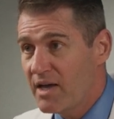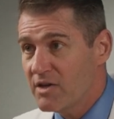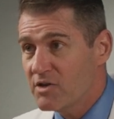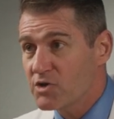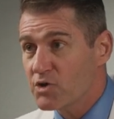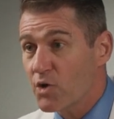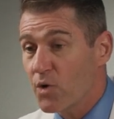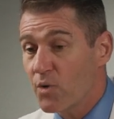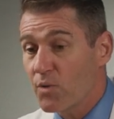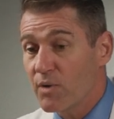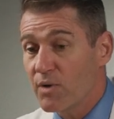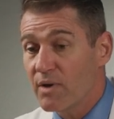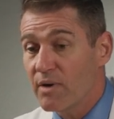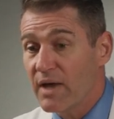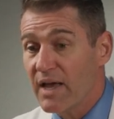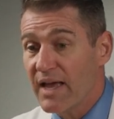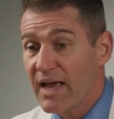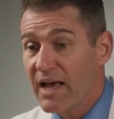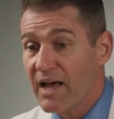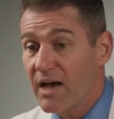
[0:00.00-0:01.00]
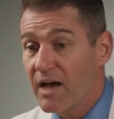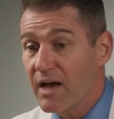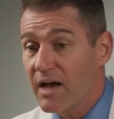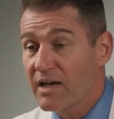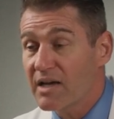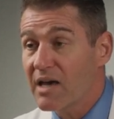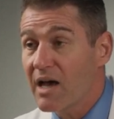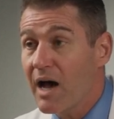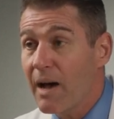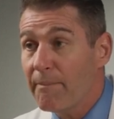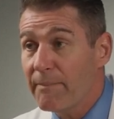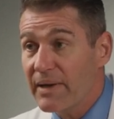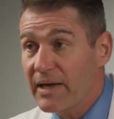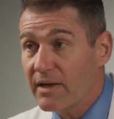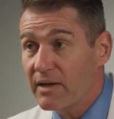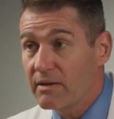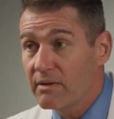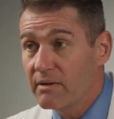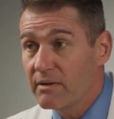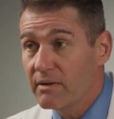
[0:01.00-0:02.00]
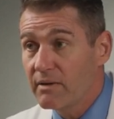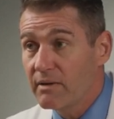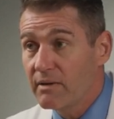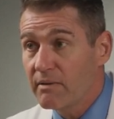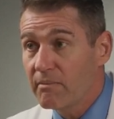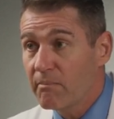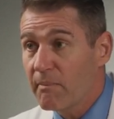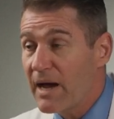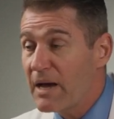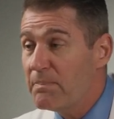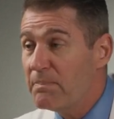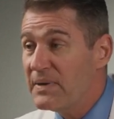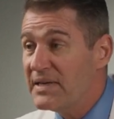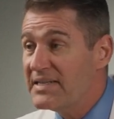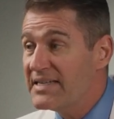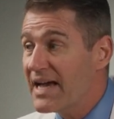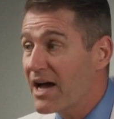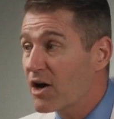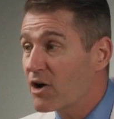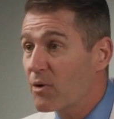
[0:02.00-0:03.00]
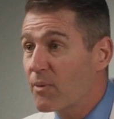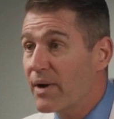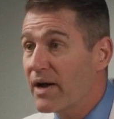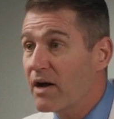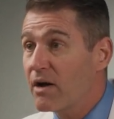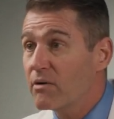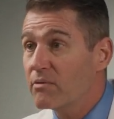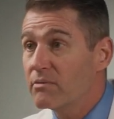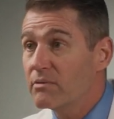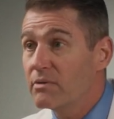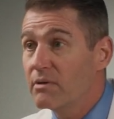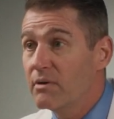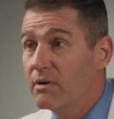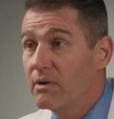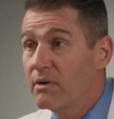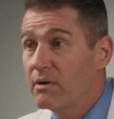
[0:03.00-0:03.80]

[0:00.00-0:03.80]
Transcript: So, uh, cupping might be down around